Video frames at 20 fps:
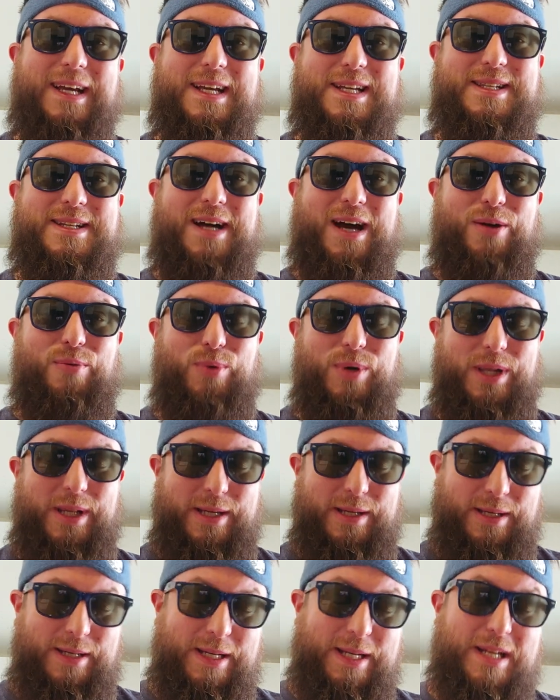He's not
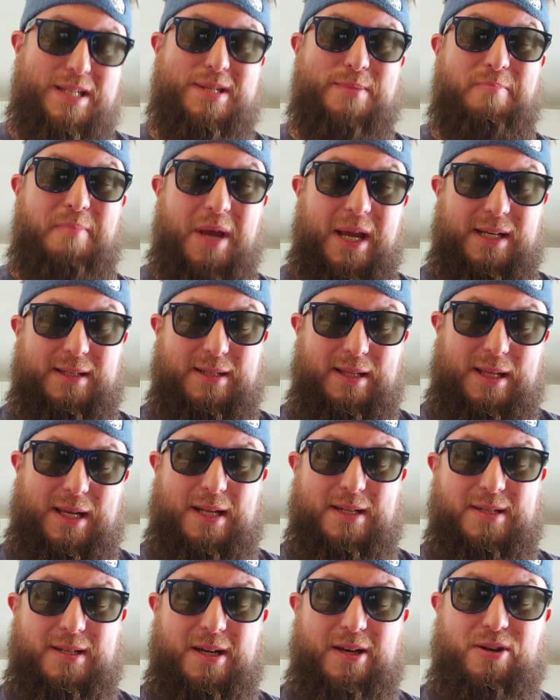really... He doesn't make
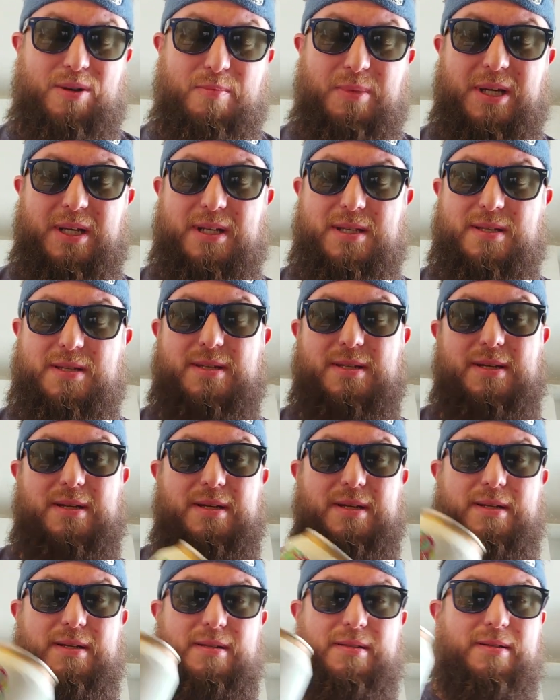Dilat Cider, but he's
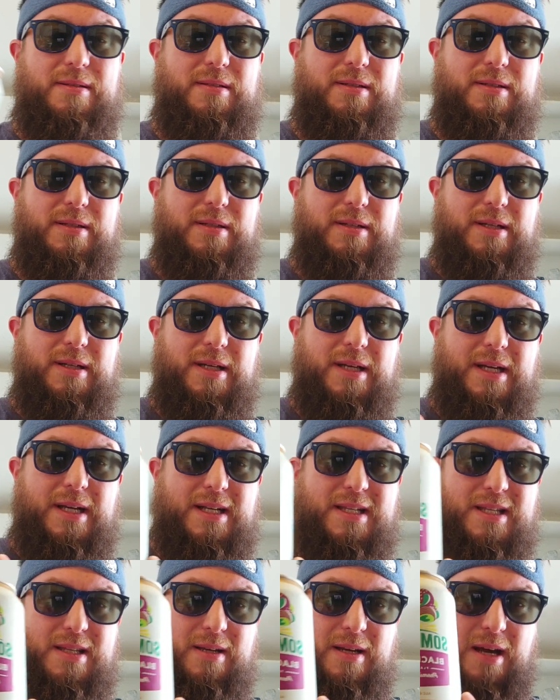the
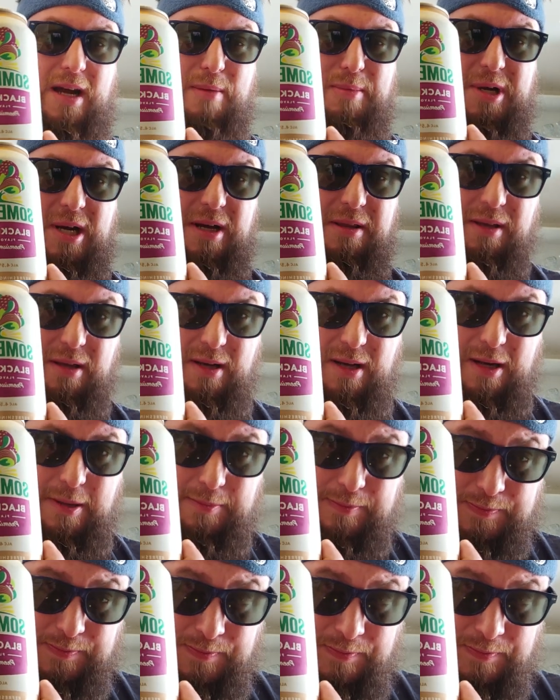guy behind the guy.